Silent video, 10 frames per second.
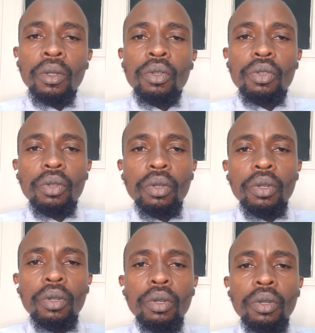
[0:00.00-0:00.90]

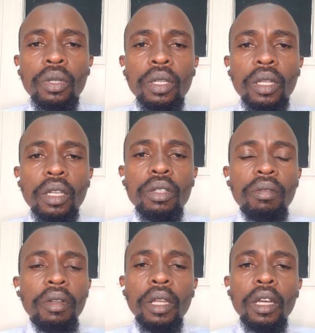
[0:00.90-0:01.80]
So in case of
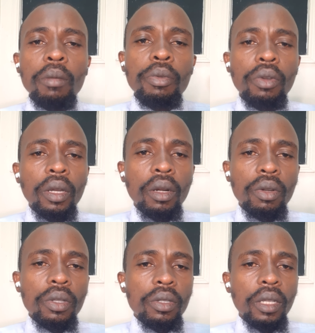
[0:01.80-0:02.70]
any help, you can
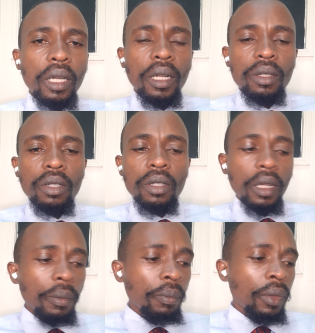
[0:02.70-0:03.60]
always get assisted.